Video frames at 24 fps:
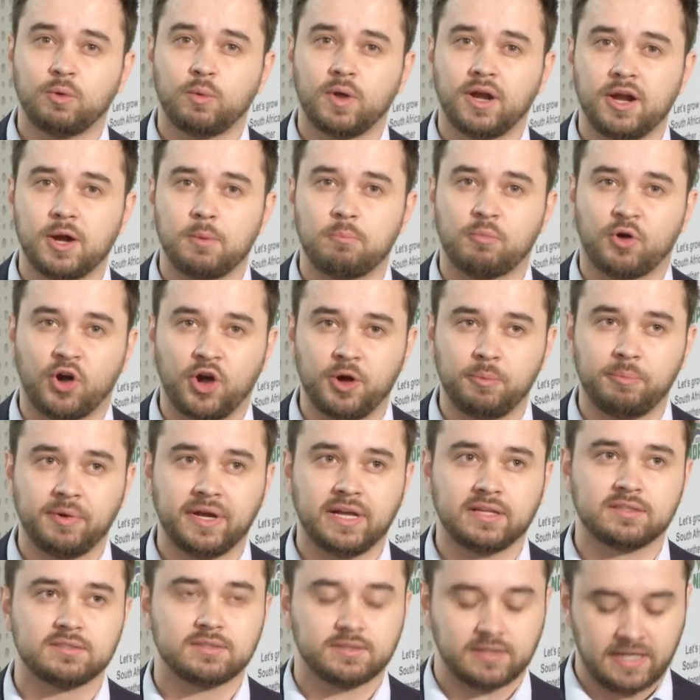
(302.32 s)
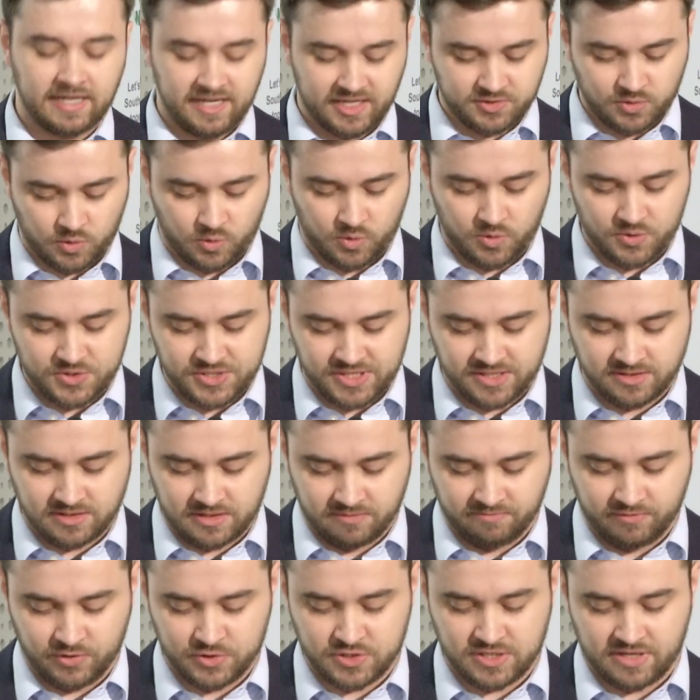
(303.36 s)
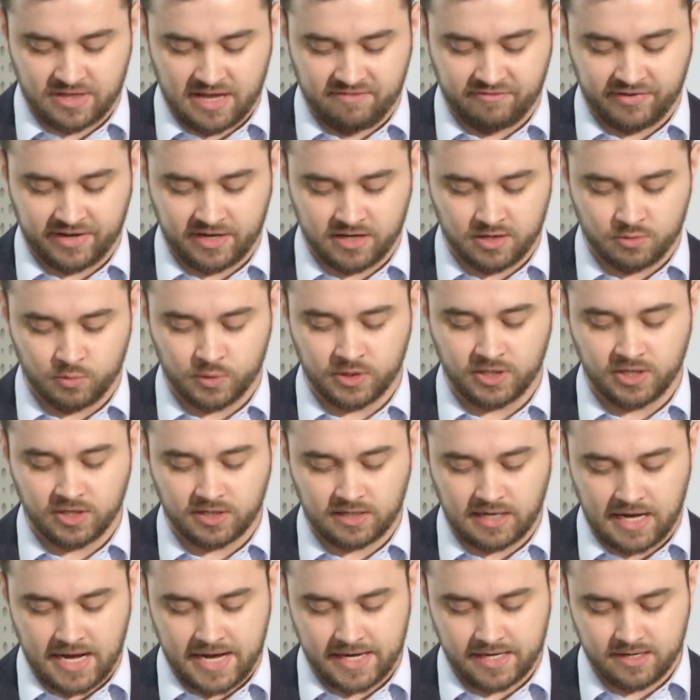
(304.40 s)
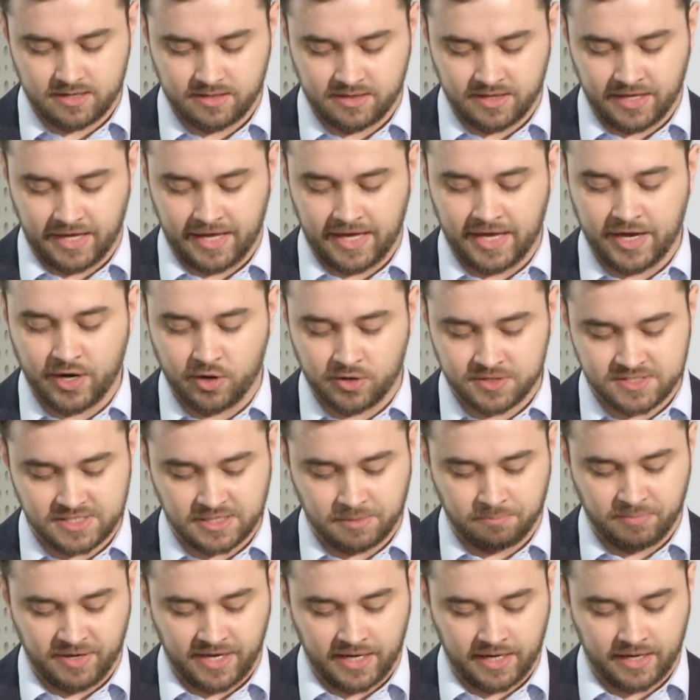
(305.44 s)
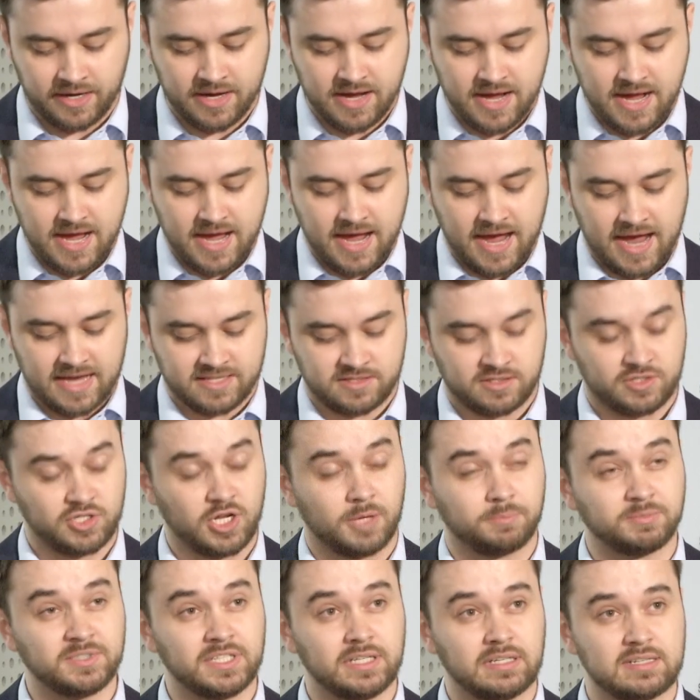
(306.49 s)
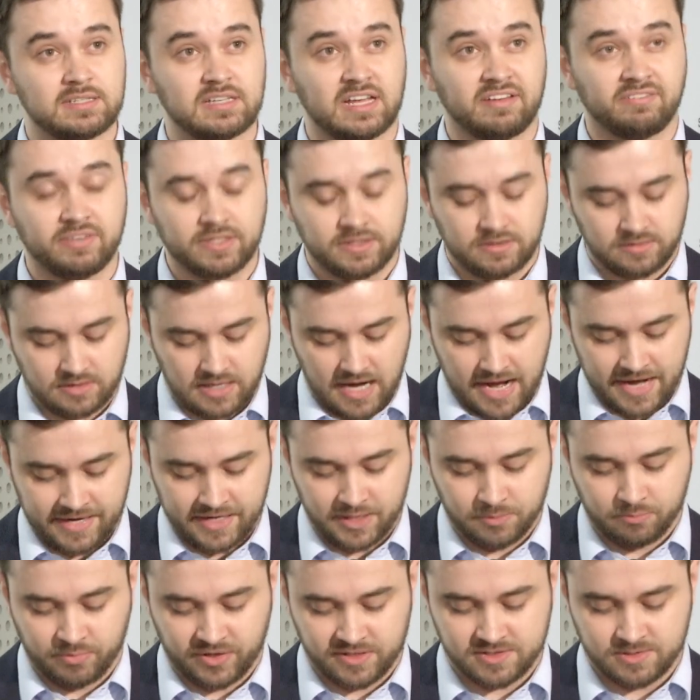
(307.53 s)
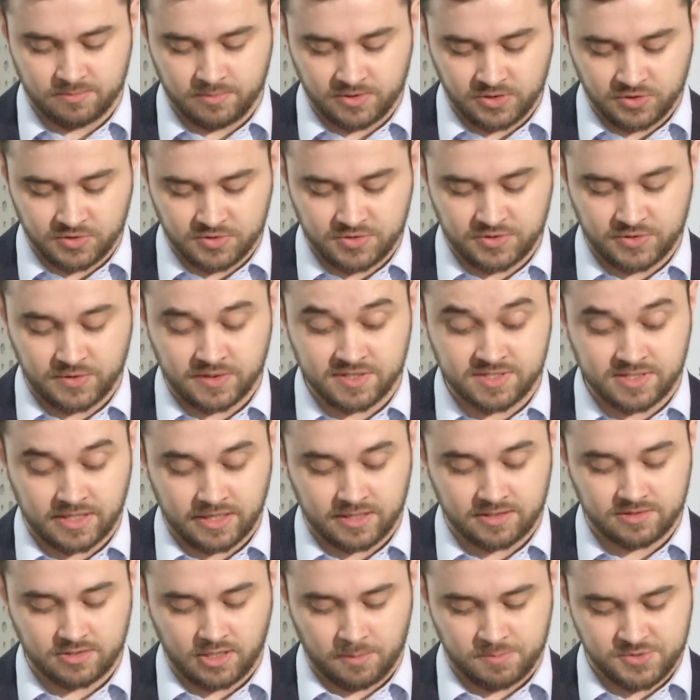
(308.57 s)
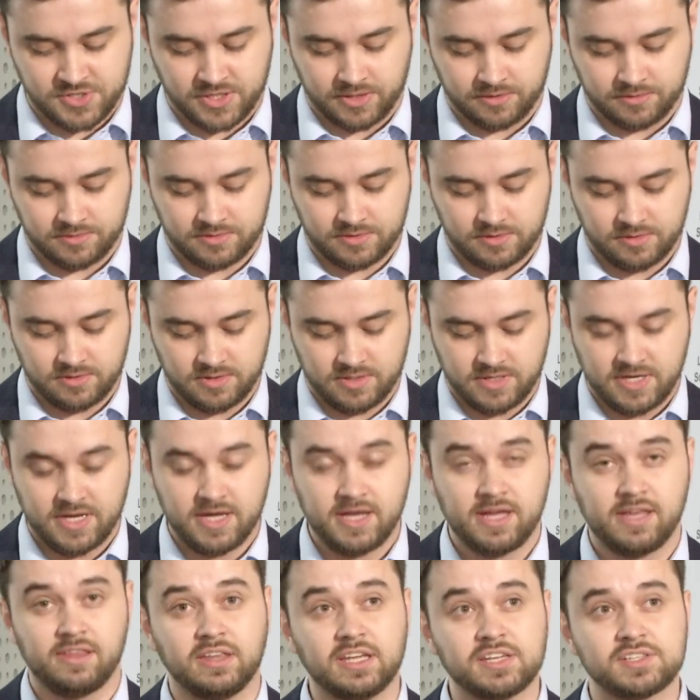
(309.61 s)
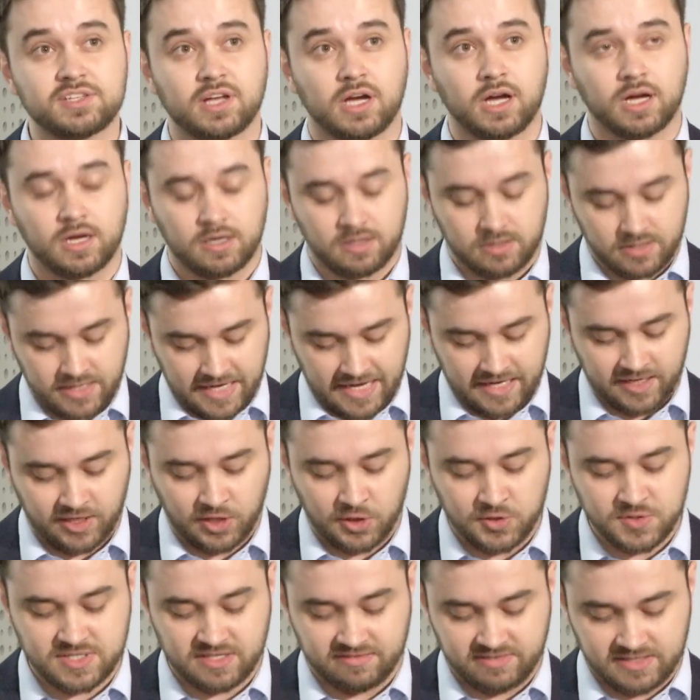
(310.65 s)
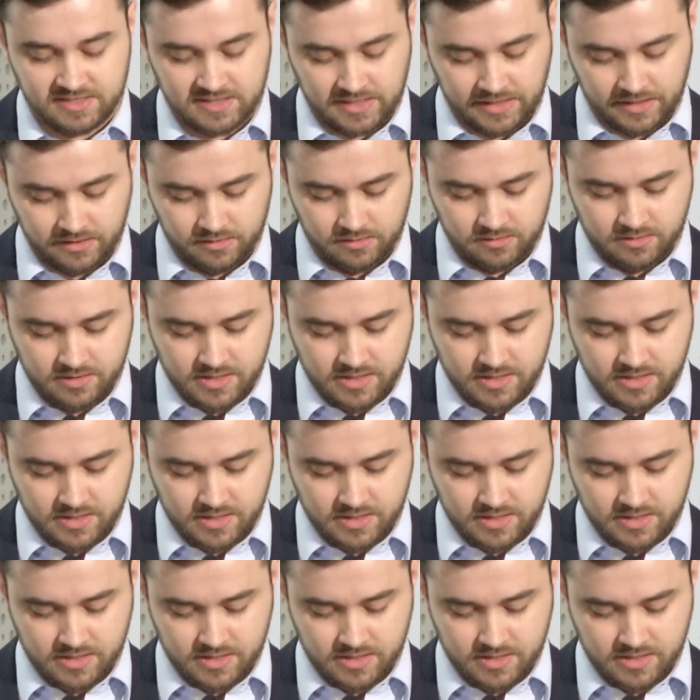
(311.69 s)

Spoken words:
what an appropriate electoral system for South Africa would look like, the ERCP has adopted 7 guiding principles to assess options. These are inclusivity.